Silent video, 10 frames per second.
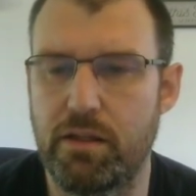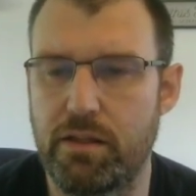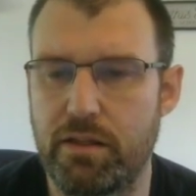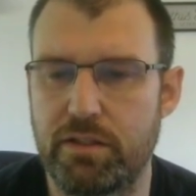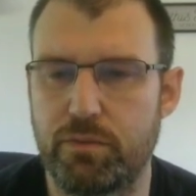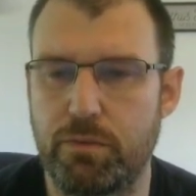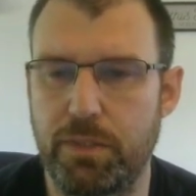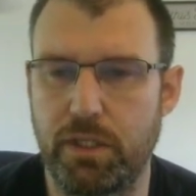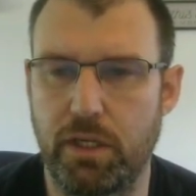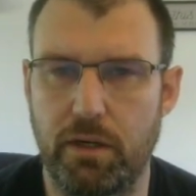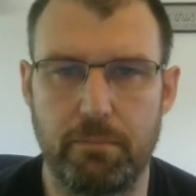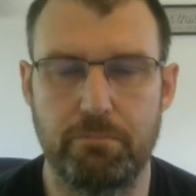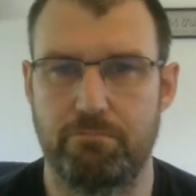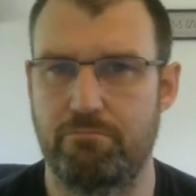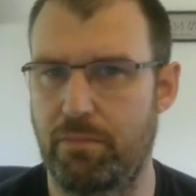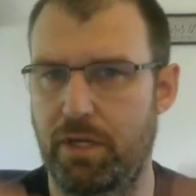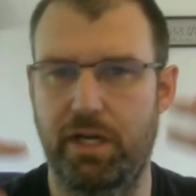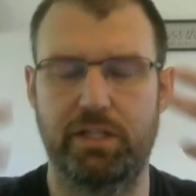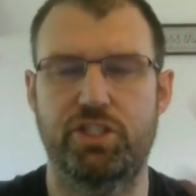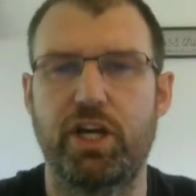this would be
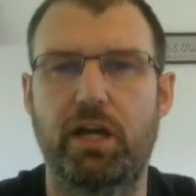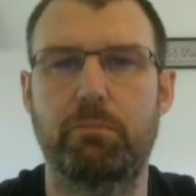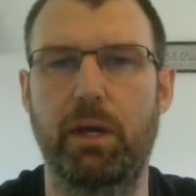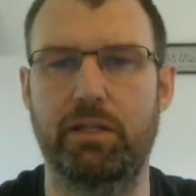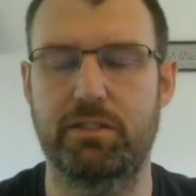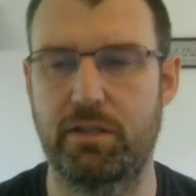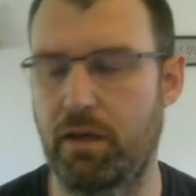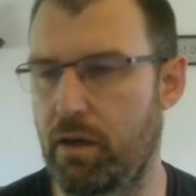a checkmate.